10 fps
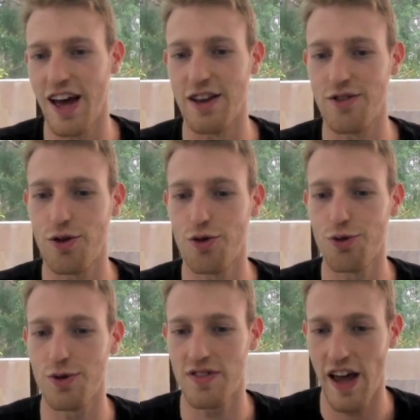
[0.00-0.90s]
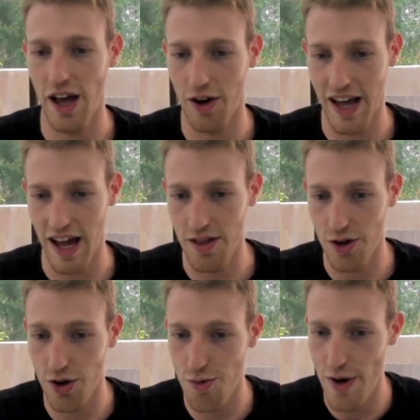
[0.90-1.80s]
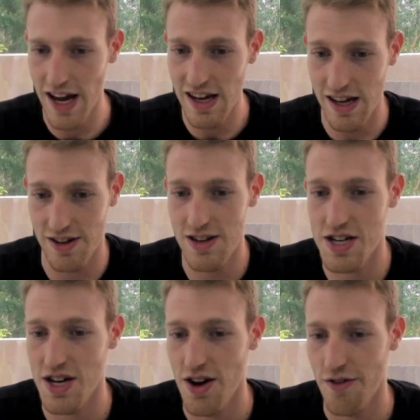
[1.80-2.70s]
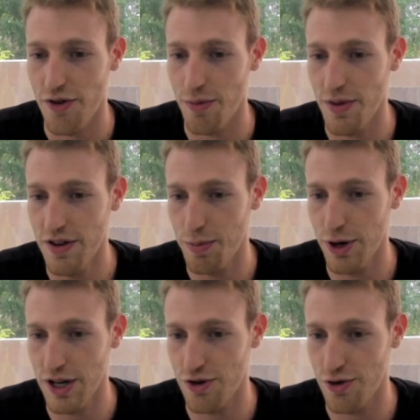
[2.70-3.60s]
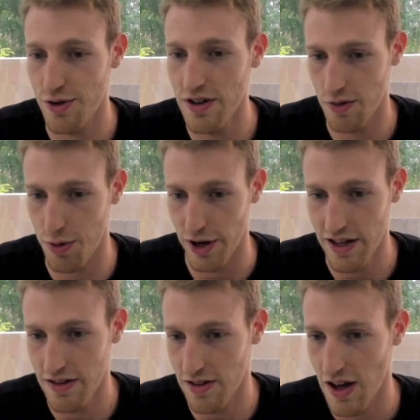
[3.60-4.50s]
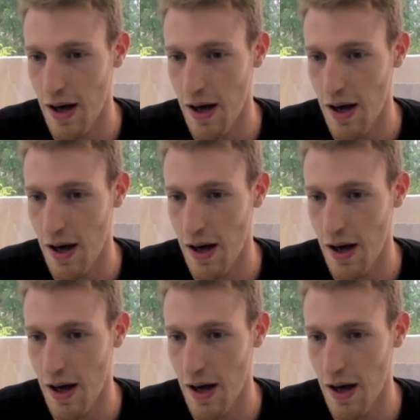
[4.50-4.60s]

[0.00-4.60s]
It's through saying, okay, the gradient from this point to this point